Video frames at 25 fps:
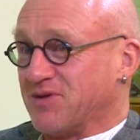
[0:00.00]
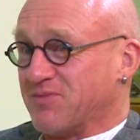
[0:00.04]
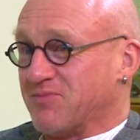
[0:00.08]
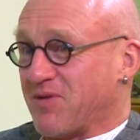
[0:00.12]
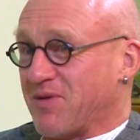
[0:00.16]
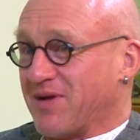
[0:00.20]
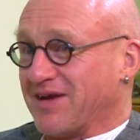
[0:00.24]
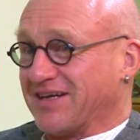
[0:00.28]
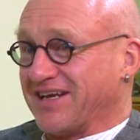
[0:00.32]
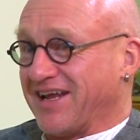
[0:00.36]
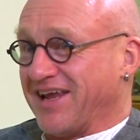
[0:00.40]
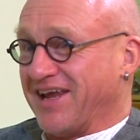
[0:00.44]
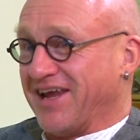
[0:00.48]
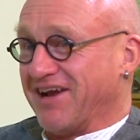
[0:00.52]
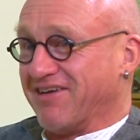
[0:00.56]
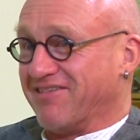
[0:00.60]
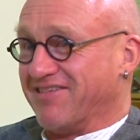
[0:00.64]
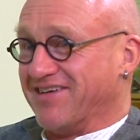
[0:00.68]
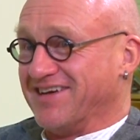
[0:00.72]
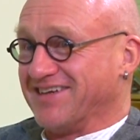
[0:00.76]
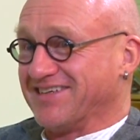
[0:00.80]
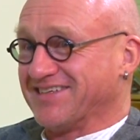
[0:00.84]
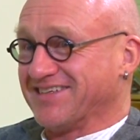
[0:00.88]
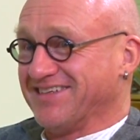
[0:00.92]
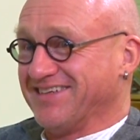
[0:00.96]
you don't know the
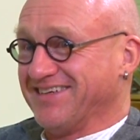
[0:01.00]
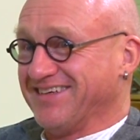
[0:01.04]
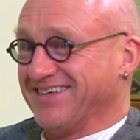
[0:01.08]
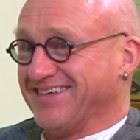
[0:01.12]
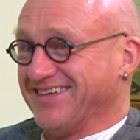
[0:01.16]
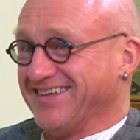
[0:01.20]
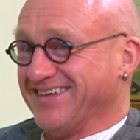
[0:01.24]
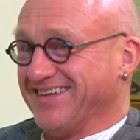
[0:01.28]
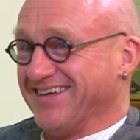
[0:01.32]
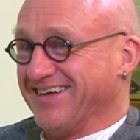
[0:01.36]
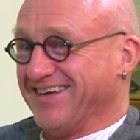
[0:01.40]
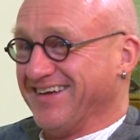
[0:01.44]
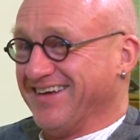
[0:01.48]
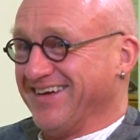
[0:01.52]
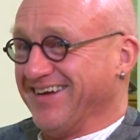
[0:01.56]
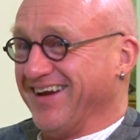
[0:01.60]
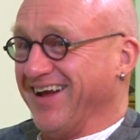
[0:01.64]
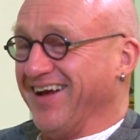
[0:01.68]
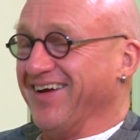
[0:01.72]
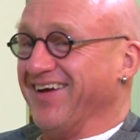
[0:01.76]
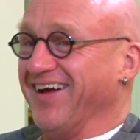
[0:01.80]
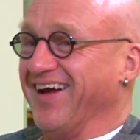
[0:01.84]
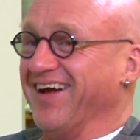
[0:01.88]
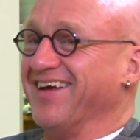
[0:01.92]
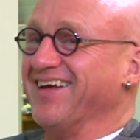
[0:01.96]
joke. It. No, no, no.
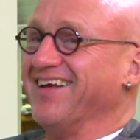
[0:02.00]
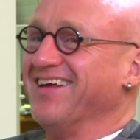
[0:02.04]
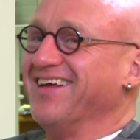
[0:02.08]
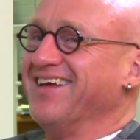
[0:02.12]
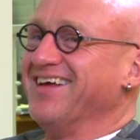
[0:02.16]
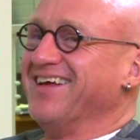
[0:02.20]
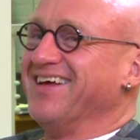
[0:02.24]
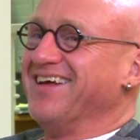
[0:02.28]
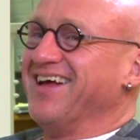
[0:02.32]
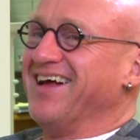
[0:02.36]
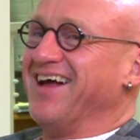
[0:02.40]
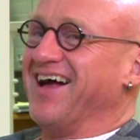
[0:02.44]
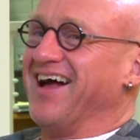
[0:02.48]
You're not going to hear